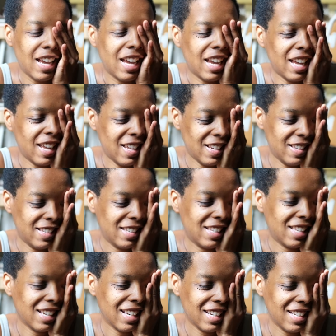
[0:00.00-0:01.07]
And
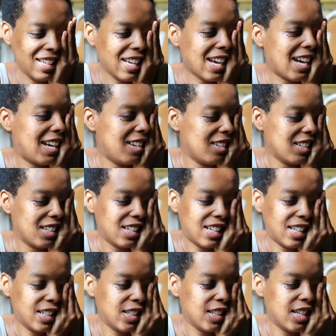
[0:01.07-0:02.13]
yeah,
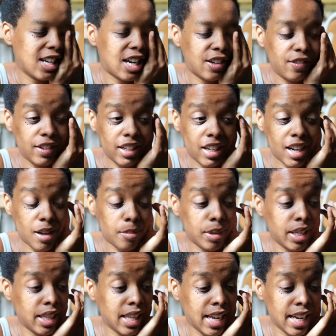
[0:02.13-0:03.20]
I could not figure out my
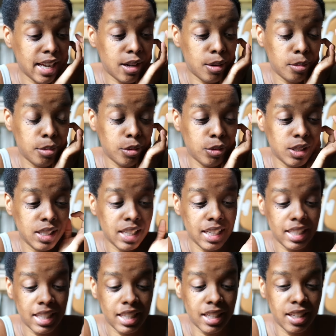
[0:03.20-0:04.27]
layout, but once I
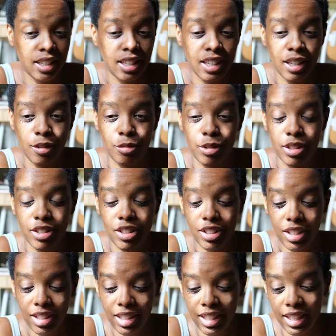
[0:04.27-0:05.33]
did, it was
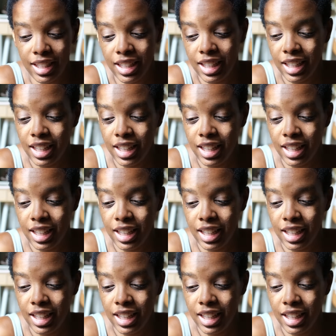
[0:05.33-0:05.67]
good.